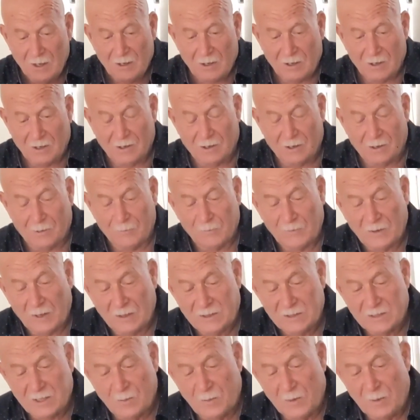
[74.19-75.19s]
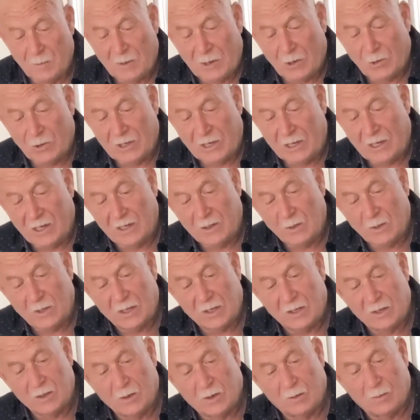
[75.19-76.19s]
It's going to be marinated
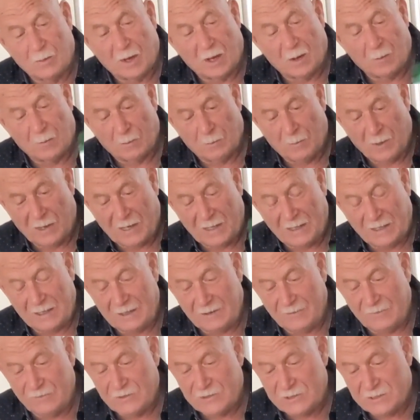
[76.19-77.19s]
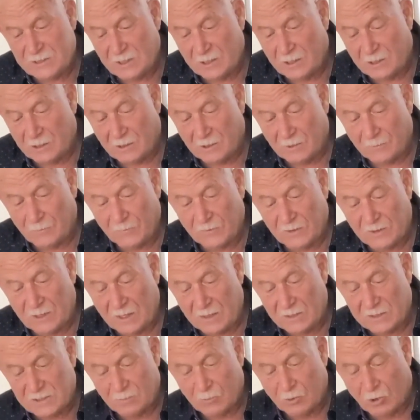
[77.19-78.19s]
in bay leaves
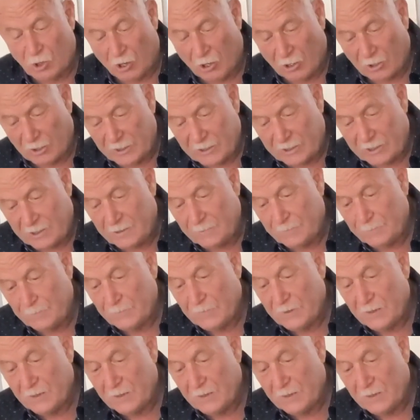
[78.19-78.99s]
and some garlic